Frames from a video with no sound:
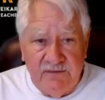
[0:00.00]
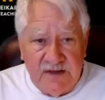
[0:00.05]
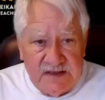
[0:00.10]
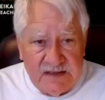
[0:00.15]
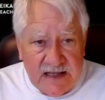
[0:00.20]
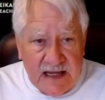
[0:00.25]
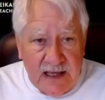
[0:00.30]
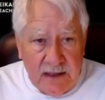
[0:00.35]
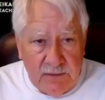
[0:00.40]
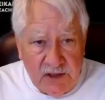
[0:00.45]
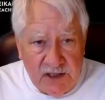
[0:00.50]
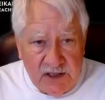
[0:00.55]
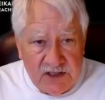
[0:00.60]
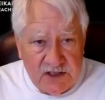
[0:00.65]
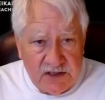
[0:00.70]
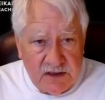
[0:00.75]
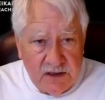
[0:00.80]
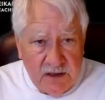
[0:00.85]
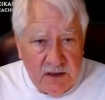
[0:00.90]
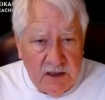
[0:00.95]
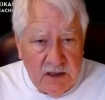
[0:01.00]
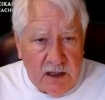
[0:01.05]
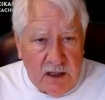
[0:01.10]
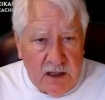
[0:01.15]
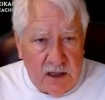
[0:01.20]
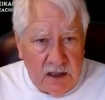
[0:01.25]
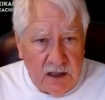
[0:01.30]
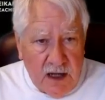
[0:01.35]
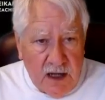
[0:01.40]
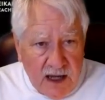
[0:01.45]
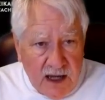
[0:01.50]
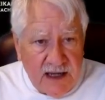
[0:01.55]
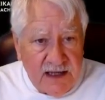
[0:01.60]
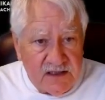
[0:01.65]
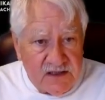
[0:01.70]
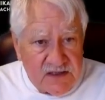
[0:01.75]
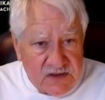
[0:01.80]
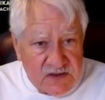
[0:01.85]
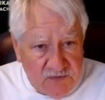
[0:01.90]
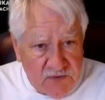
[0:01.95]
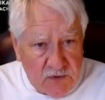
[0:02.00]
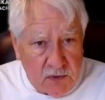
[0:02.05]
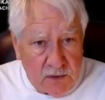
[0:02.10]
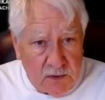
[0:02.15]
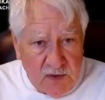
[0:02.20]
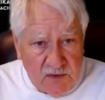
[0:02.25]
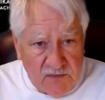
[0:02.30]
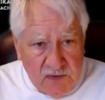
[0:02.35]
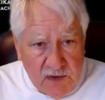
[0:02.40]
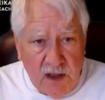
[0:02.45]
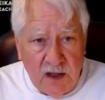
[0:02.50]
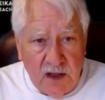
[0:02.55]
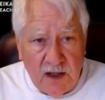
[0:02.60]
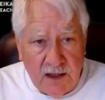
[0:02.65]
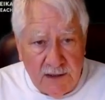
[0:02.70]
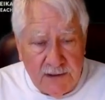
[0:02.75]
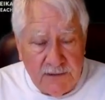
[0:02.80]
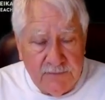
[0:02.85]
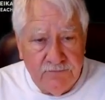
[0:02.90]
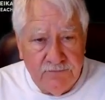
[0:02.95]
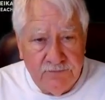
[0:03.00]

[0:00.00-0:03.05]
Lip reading: established our highest form of law.